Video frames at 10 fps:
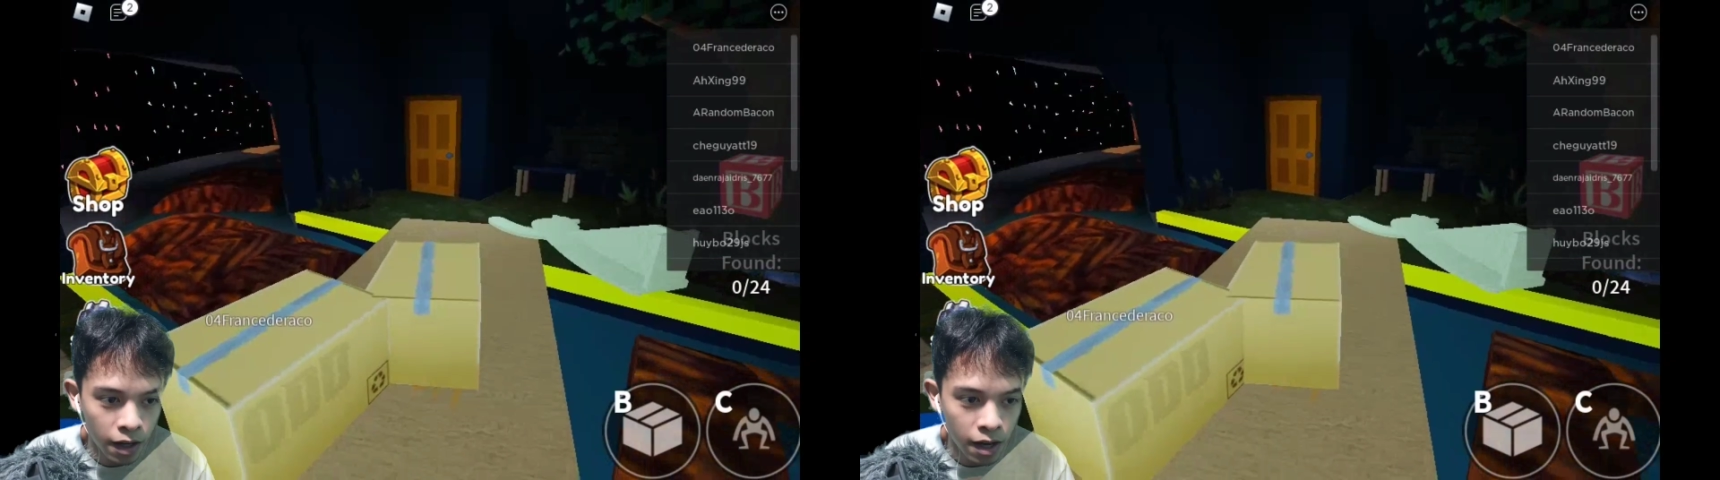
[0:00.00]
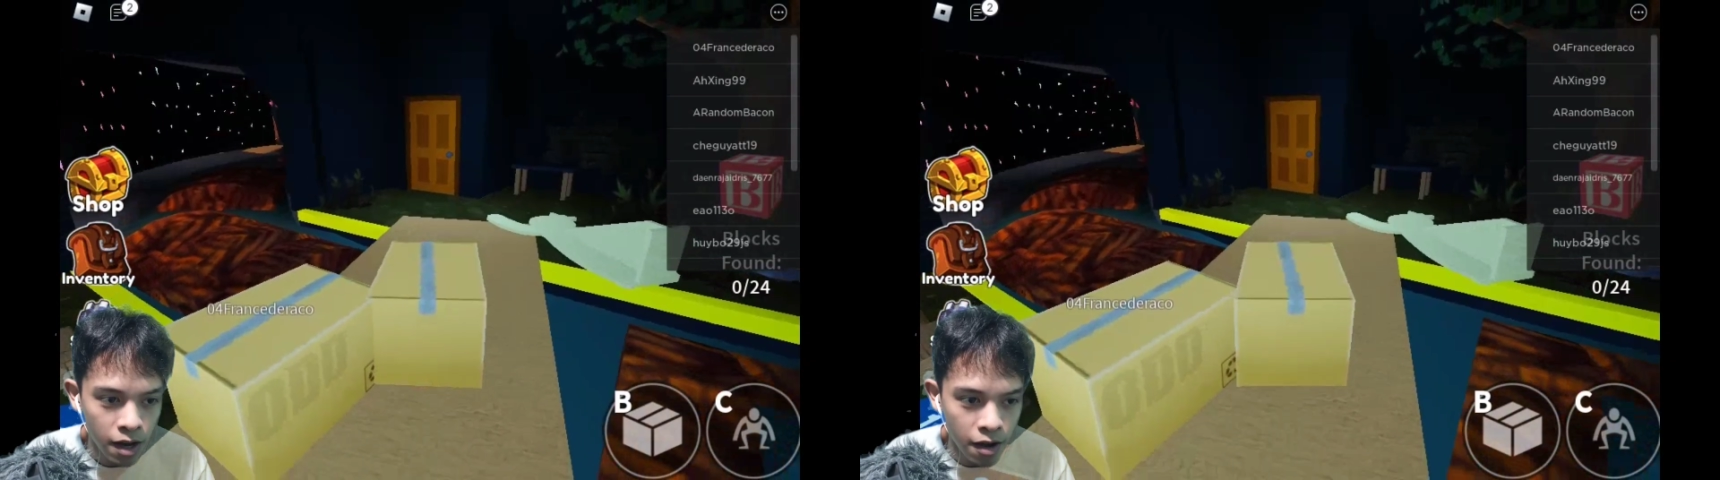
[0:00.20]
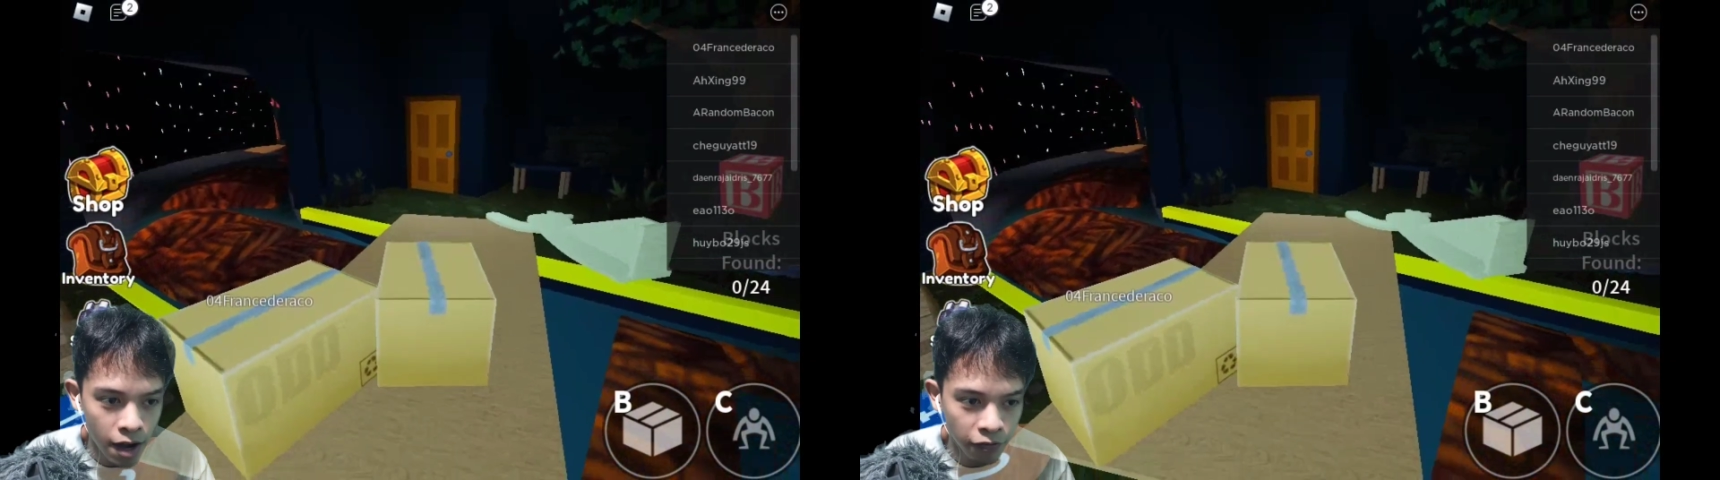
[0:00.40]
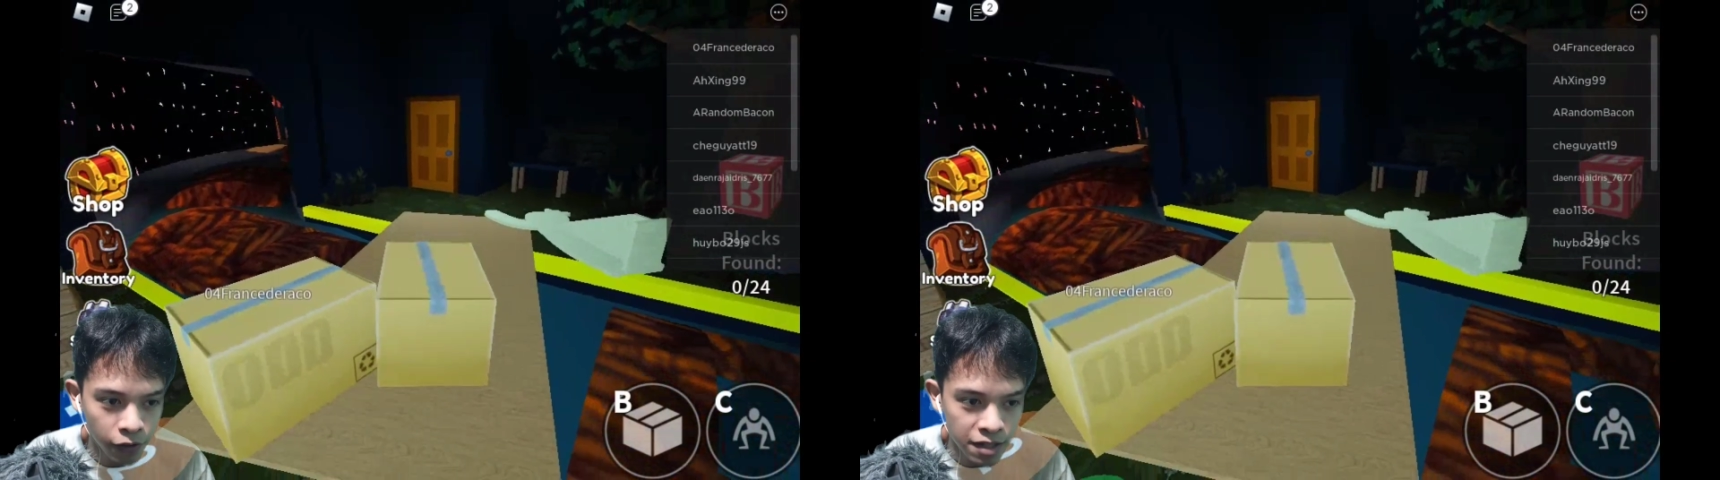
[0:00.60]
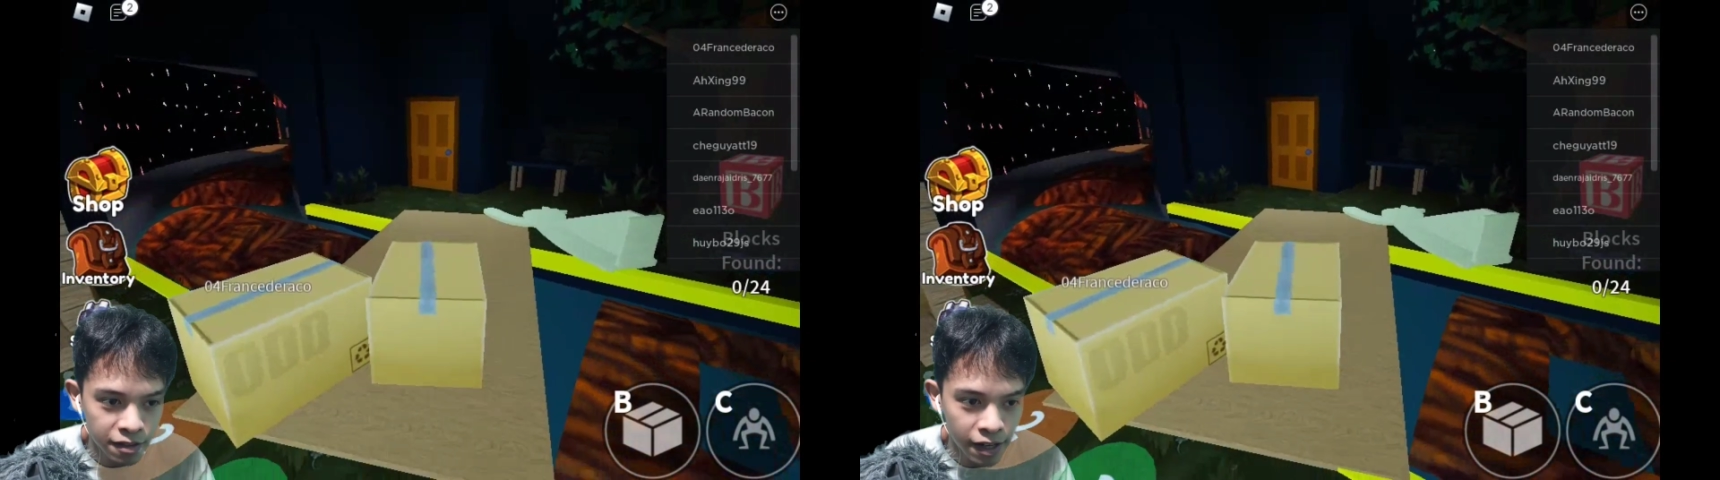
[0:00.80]
Hey, eh, eh, hey, eh, hey,
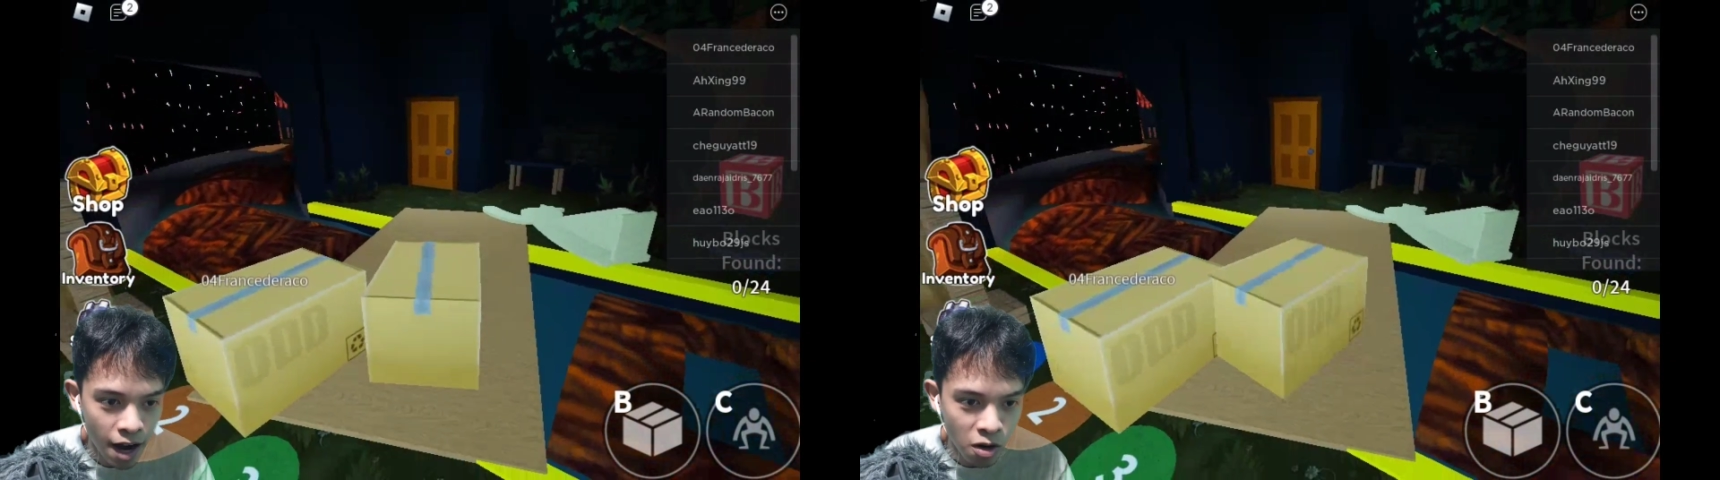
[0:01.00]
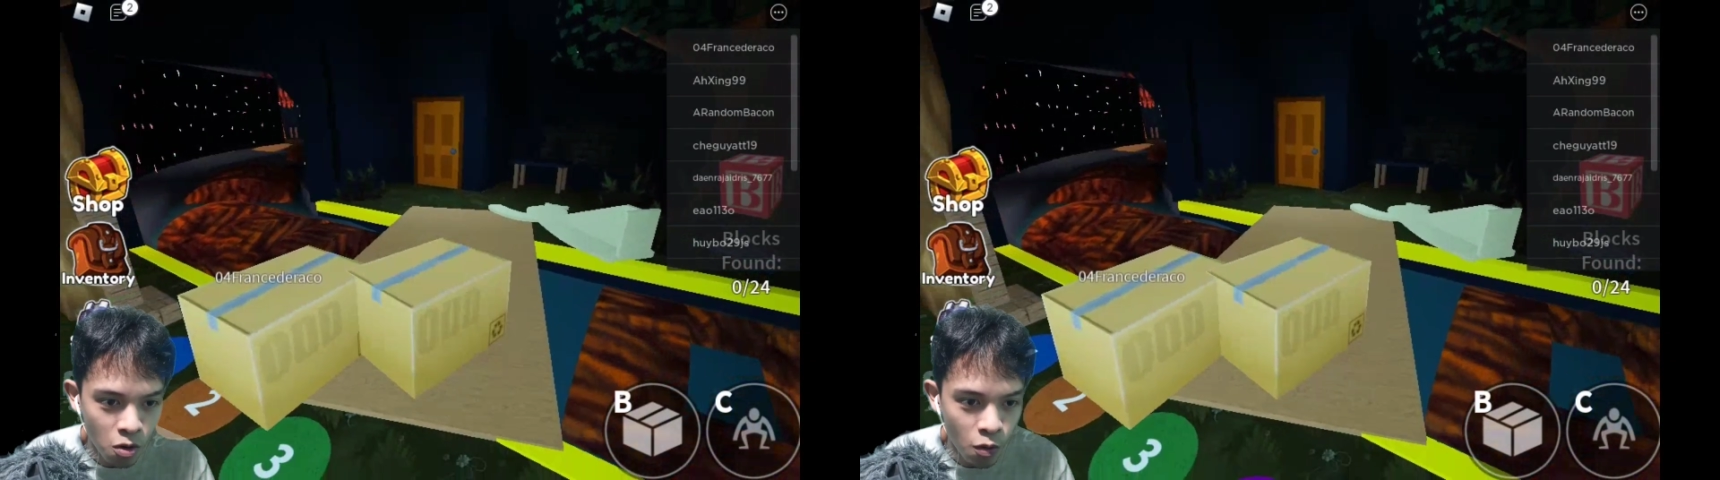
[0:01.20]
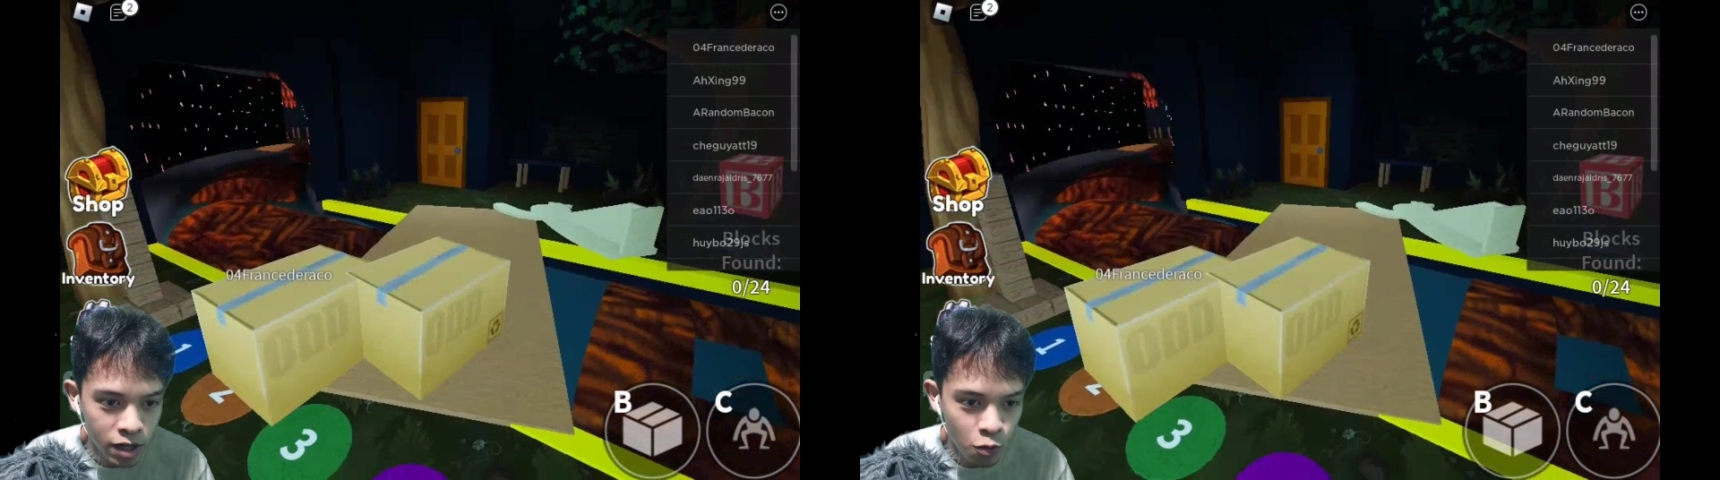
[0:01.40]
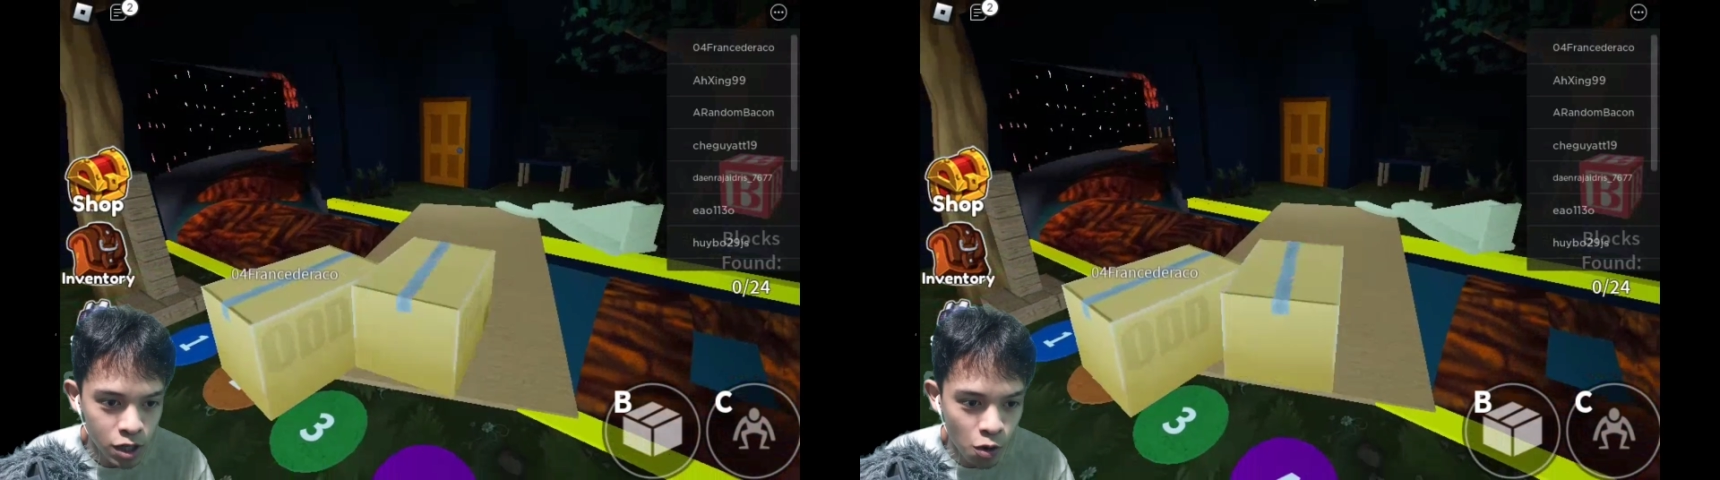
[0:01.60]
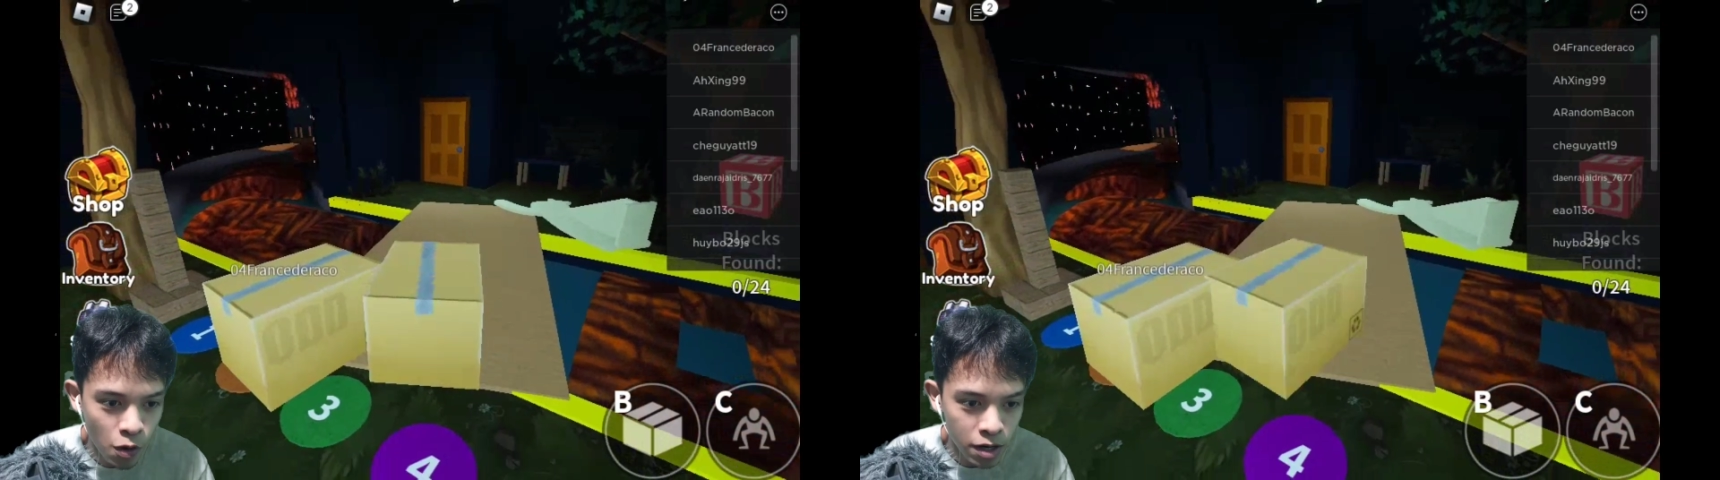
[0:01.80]
Franz Diraco, what are
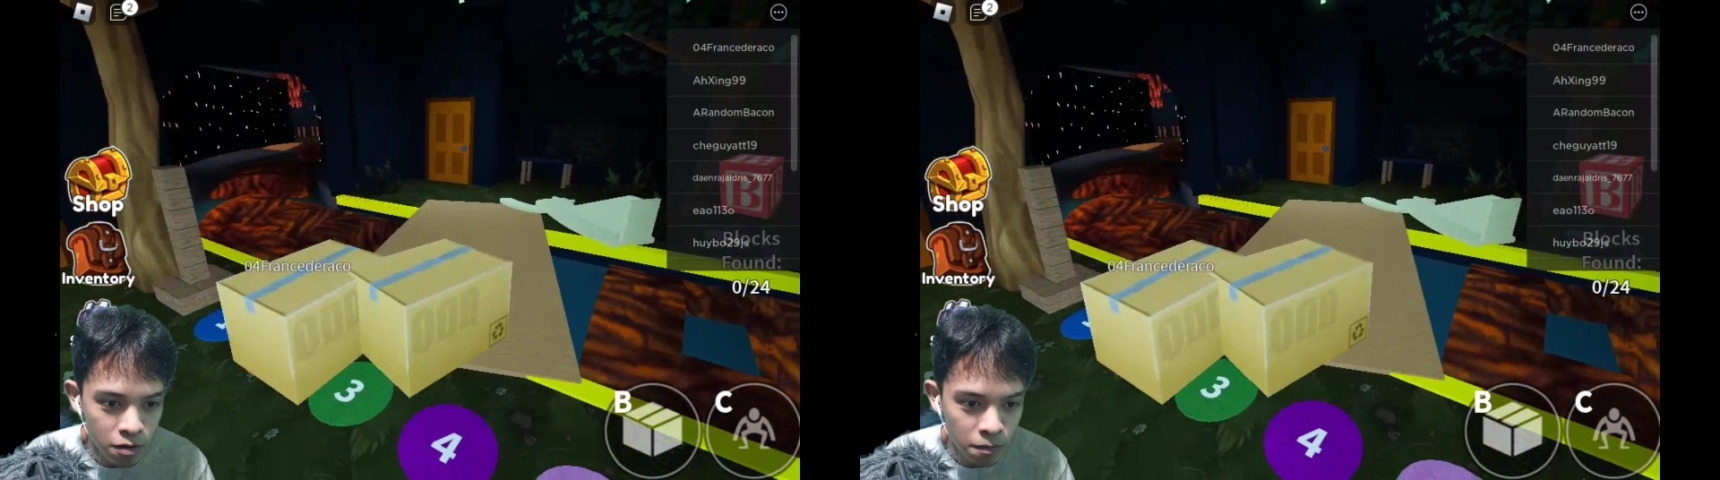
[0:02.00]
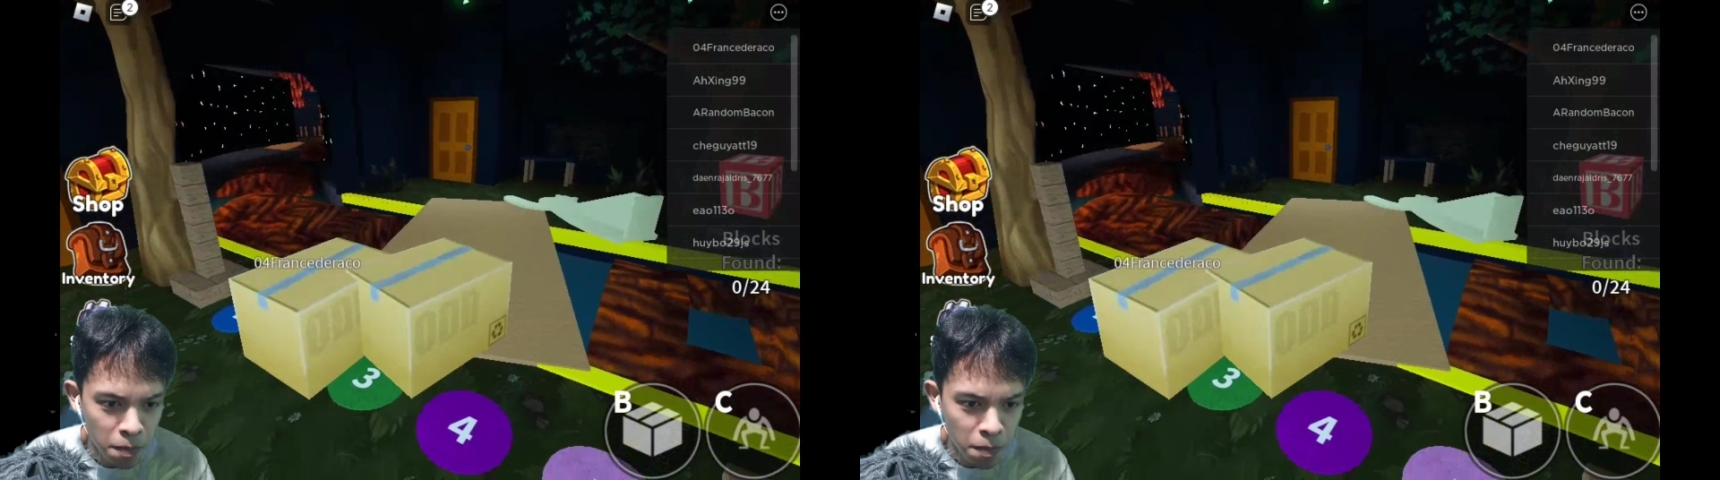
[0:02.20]
we doing?